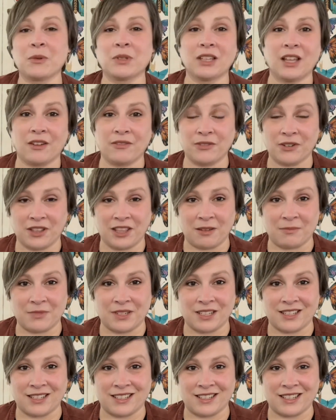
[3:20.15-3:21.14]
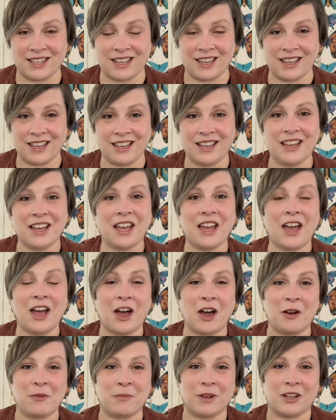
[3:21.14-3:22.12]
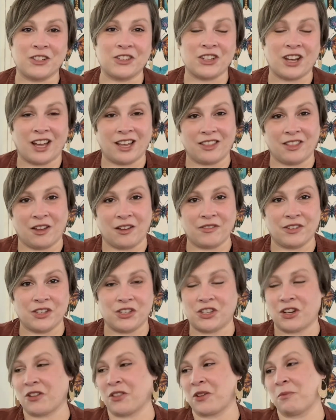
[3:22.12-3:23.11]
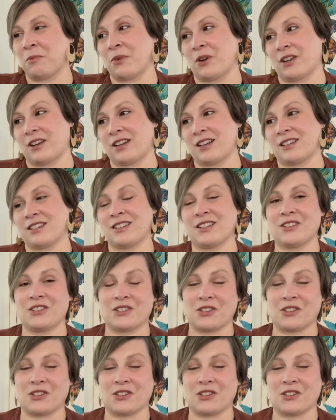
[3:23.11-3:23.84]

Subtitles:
I would love for them to see how much I love and share their product.